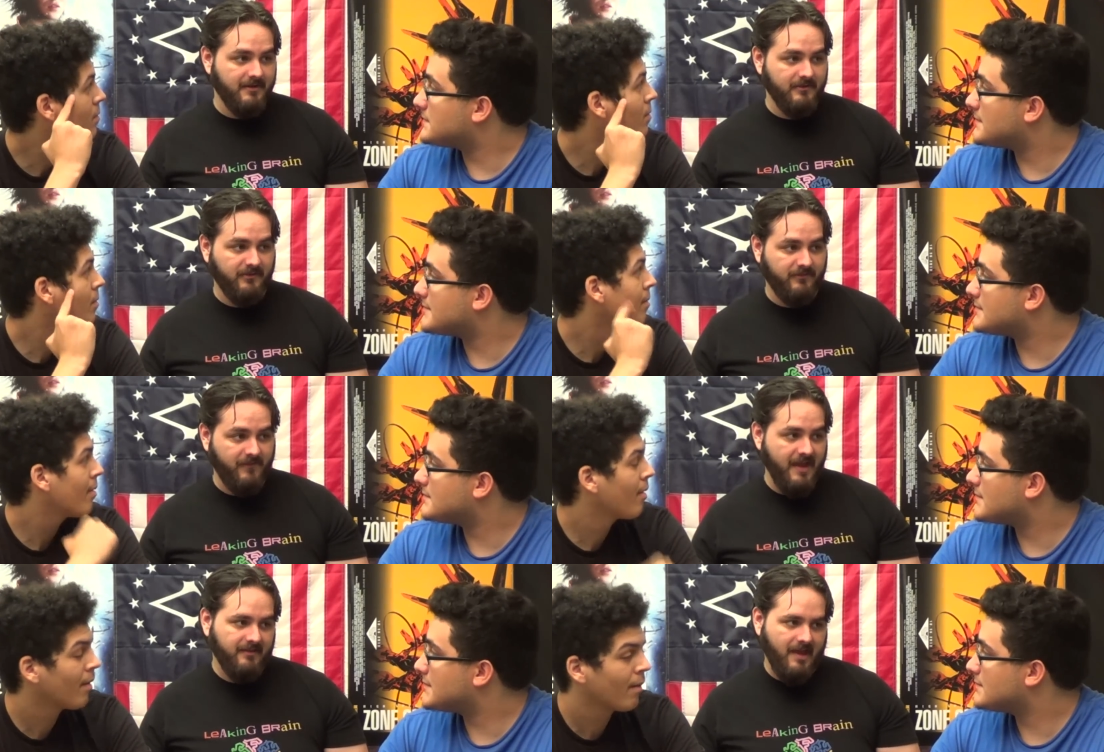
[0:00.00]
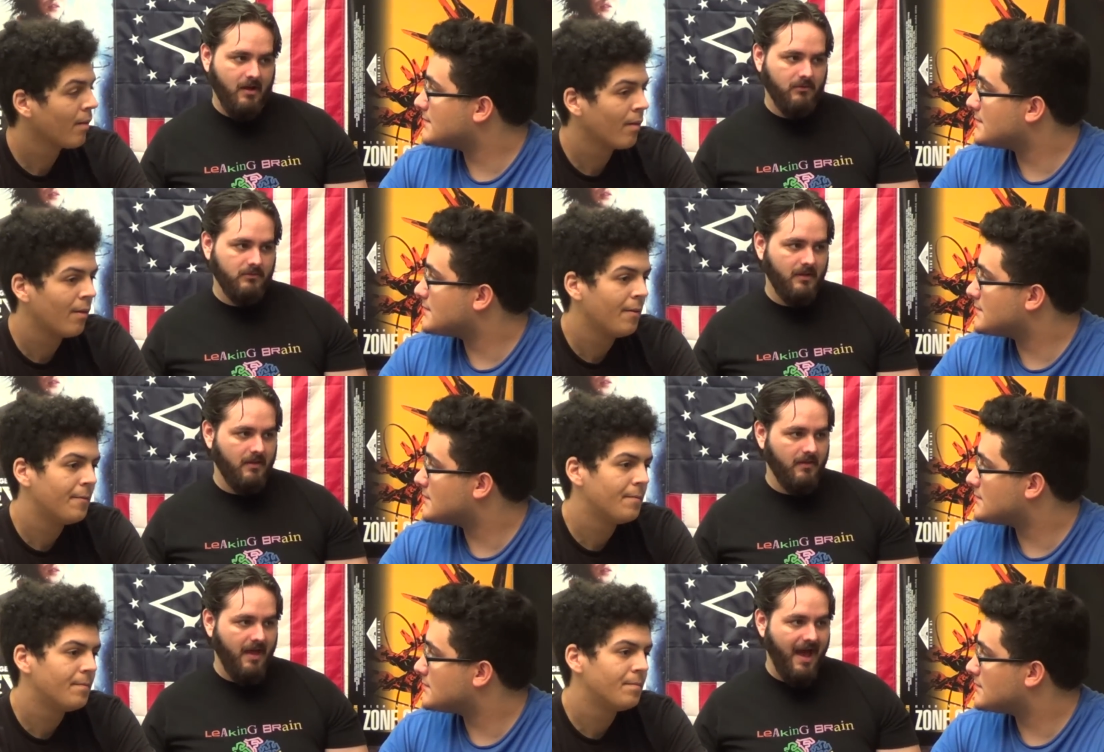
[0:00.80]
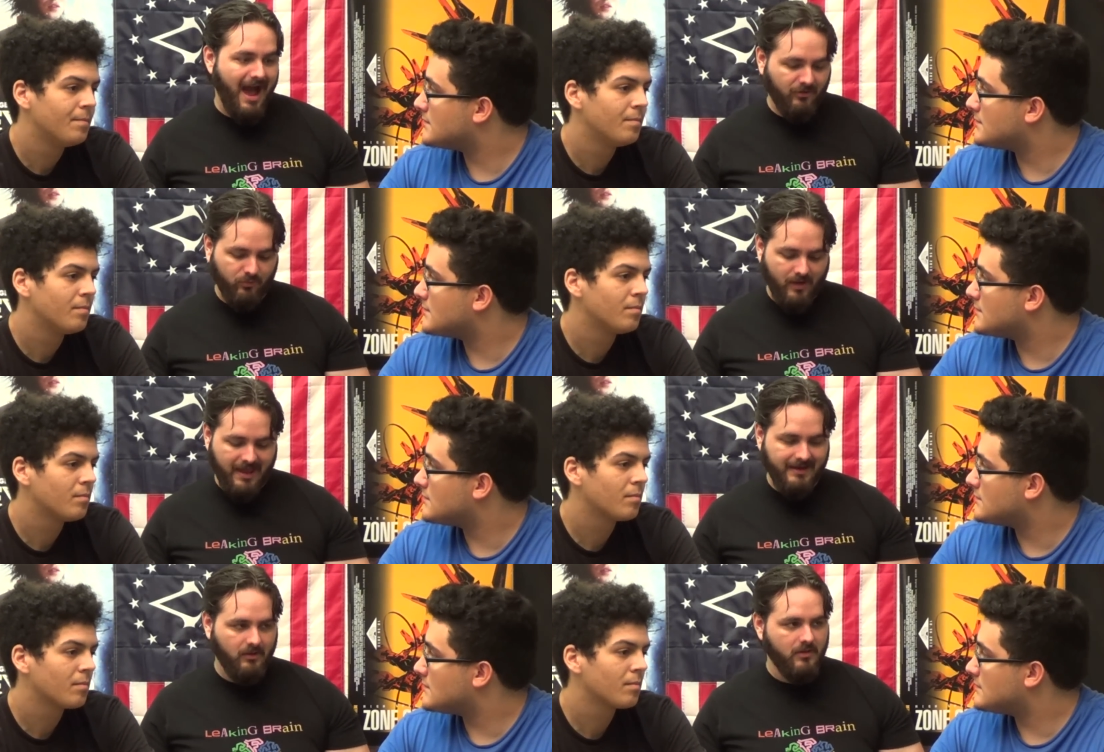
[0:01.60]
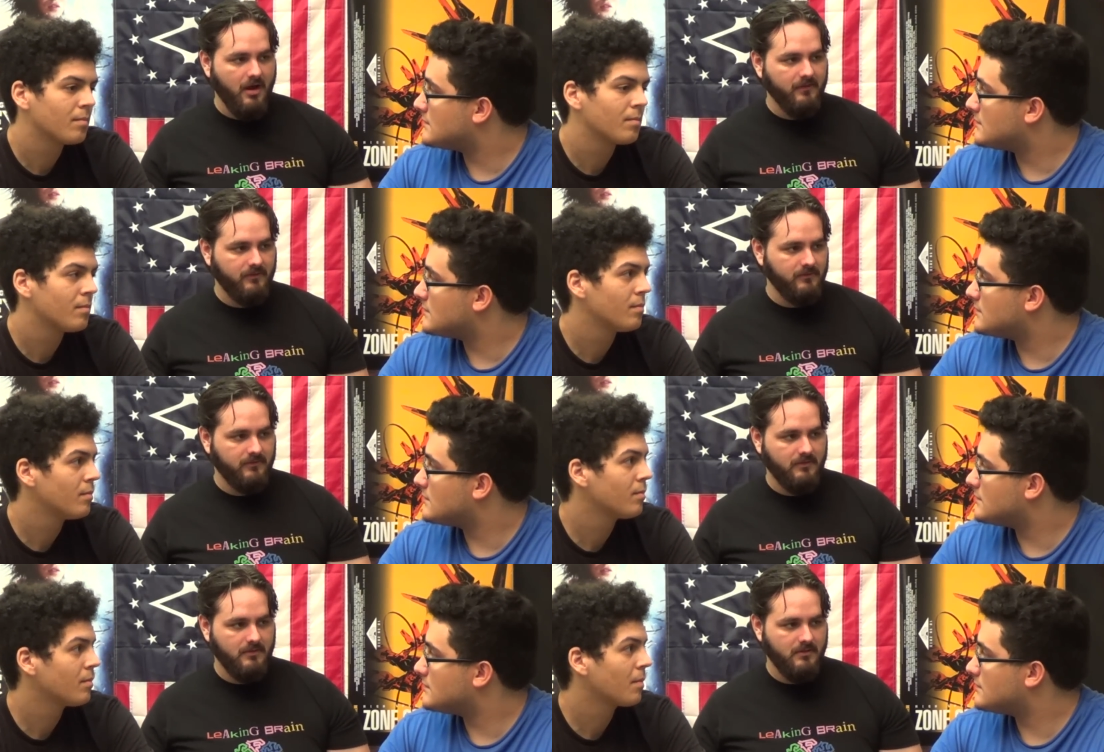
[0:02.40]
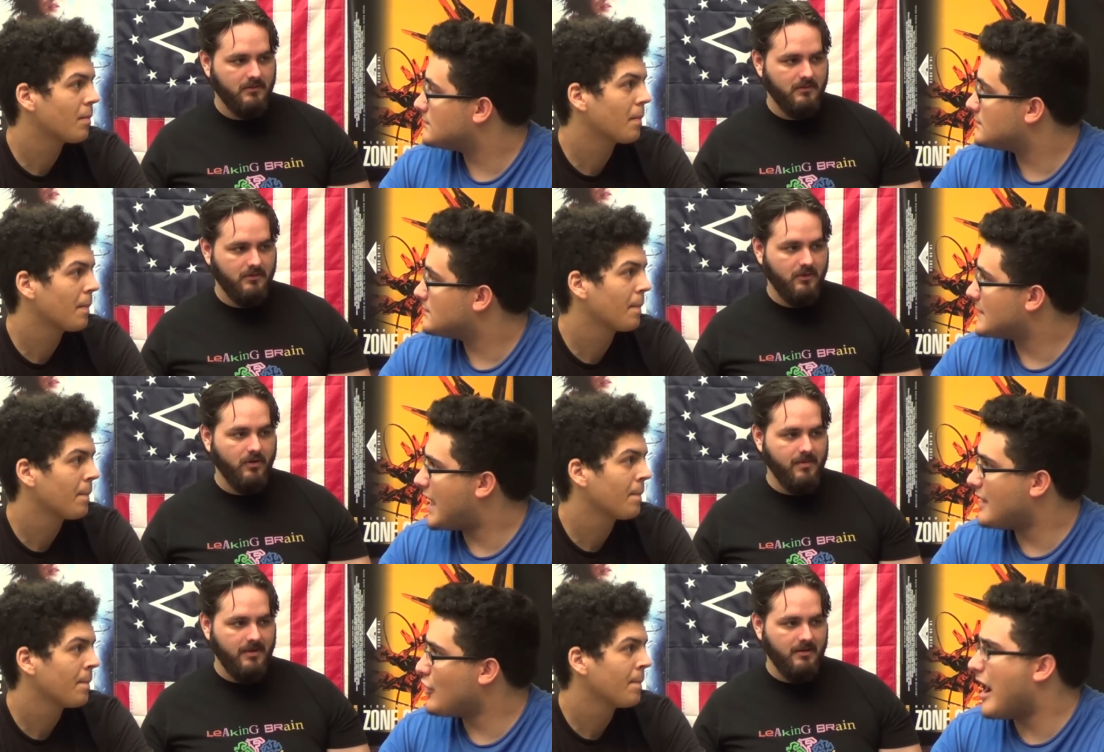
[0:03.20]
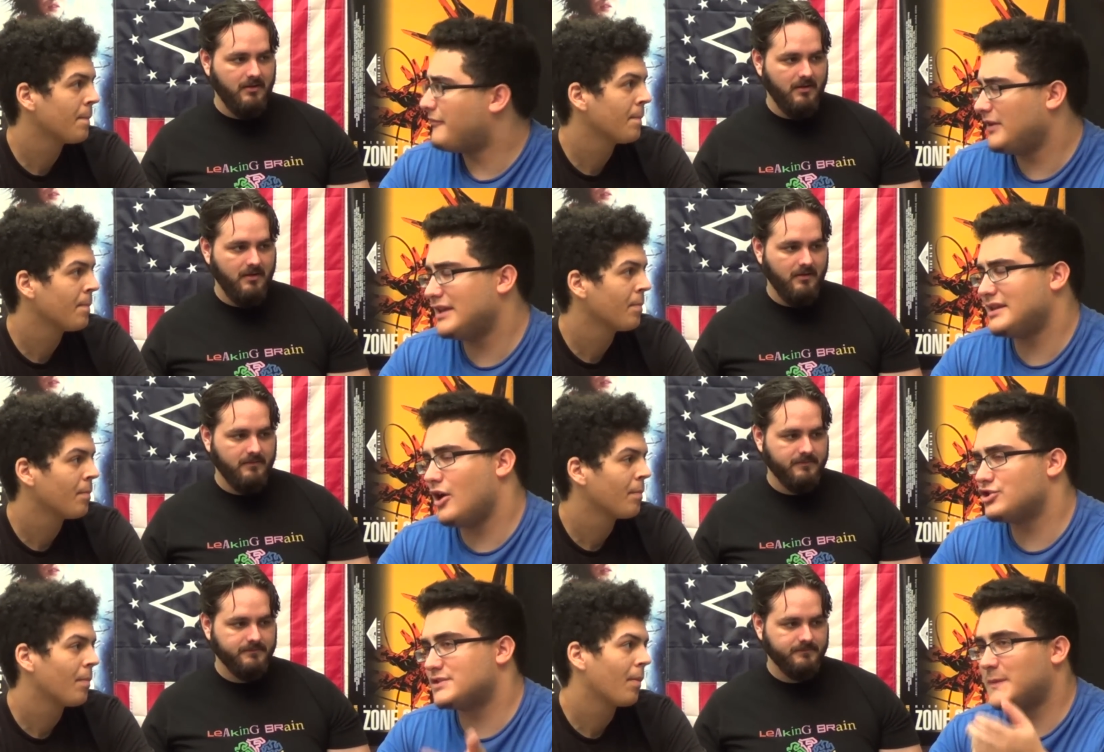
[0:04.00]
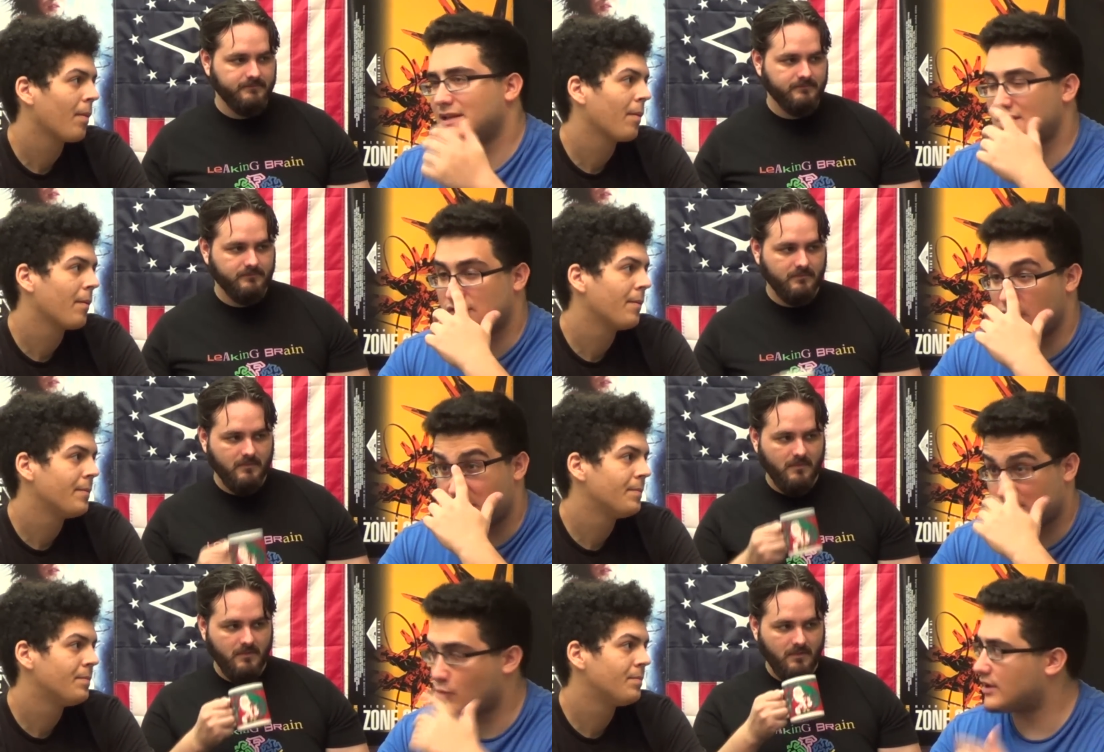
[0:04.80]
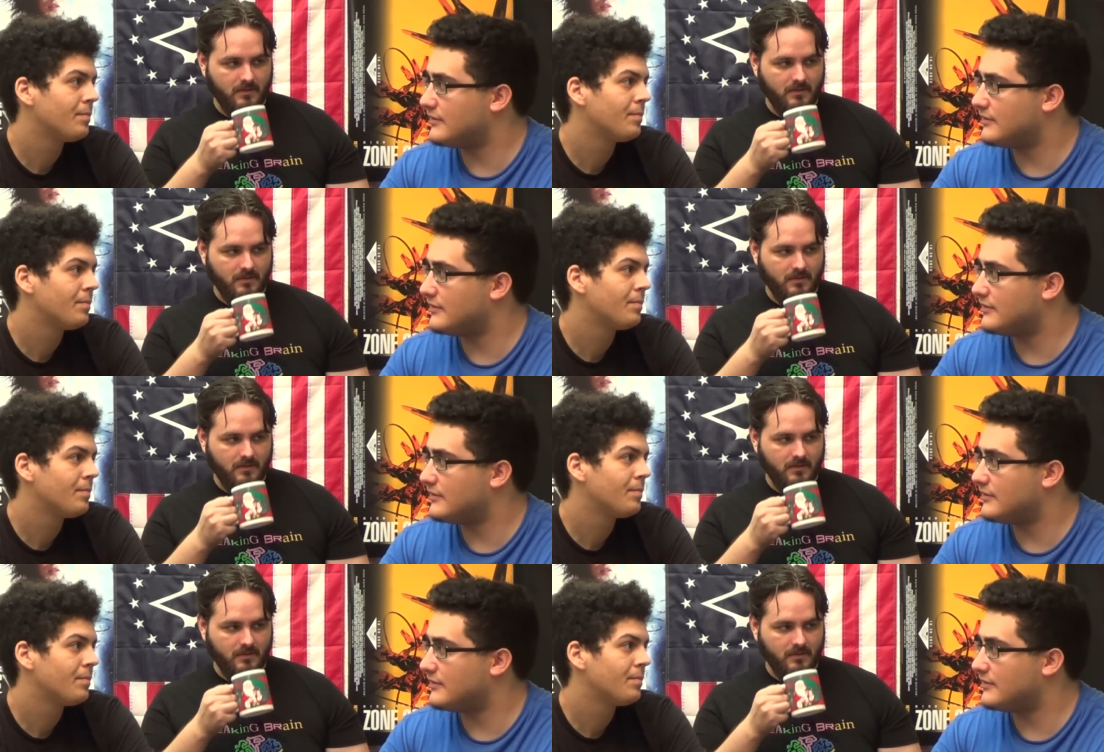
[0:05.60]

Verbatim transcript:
Speaker 1: going to phase out actual handheld consoles? You know what I, I mean? I feel like they are just because it's so much more